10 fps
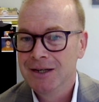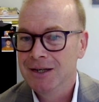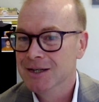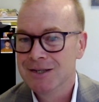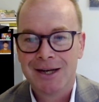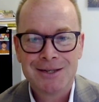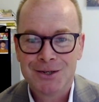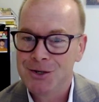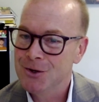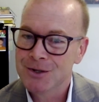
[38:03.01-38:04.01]
isn't as
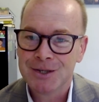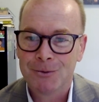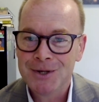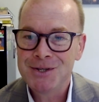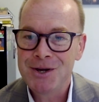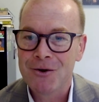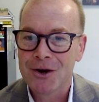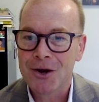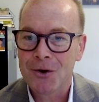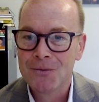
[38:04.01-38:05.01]
secure as it was a
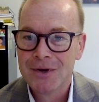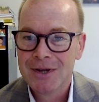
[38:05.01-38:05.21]
year ago.